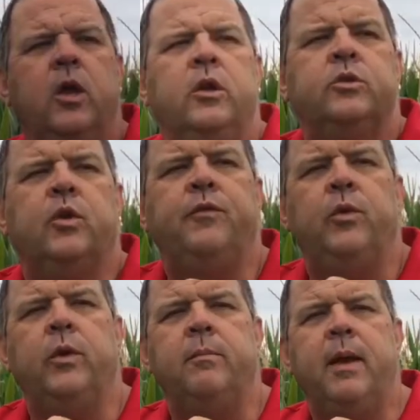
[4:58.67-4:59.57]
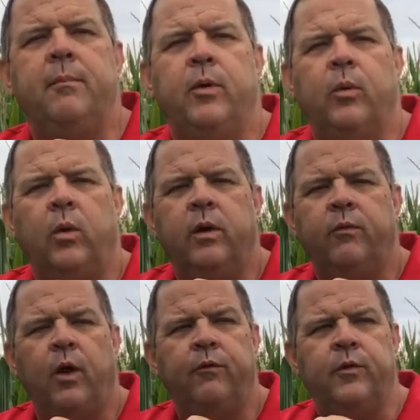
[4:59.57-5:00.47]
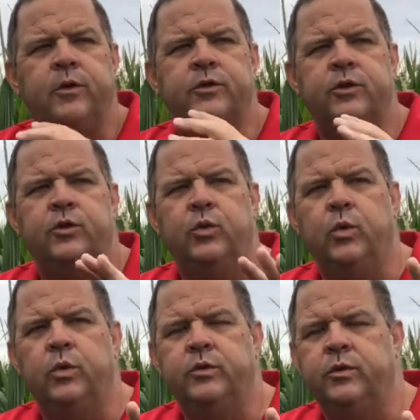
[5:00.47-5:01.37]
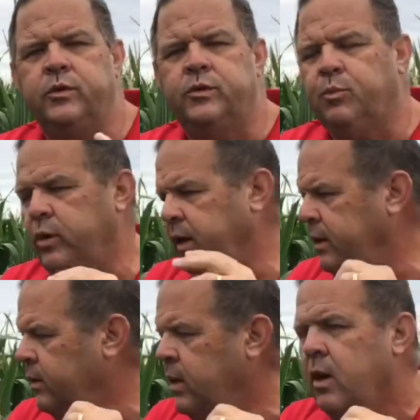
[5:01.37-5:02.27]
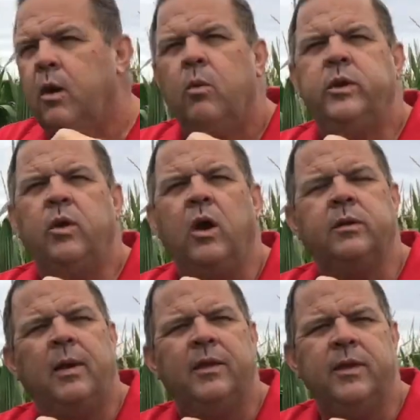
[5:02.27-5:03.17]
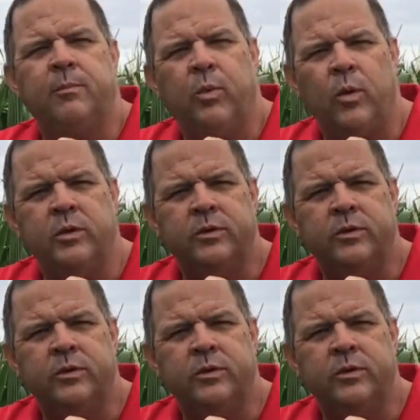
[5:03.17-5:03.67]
So if you remember one of our first tours of the spring, we talked about the importance of